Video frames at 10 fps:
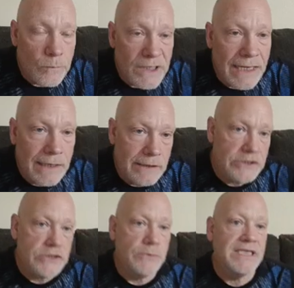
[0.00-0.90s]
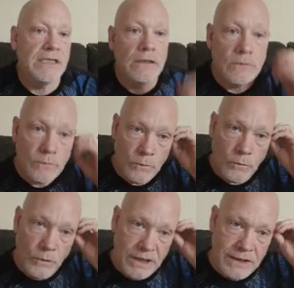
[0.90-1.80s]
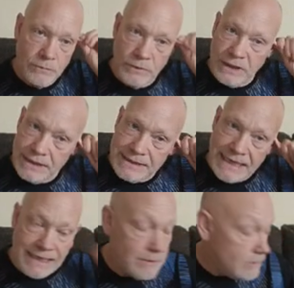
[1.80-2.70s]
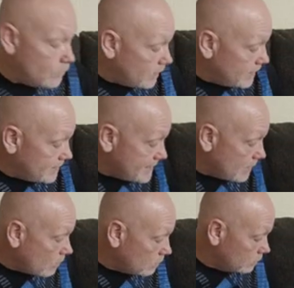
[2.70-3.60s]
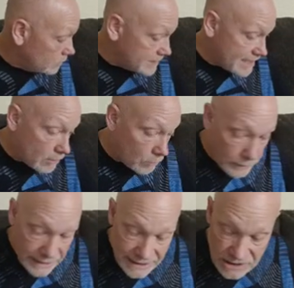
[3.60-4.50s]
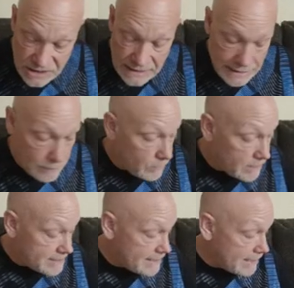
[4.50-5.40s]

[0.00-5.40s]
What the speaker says: gonna do it though. We're gonna take our winnings and we're gonna take our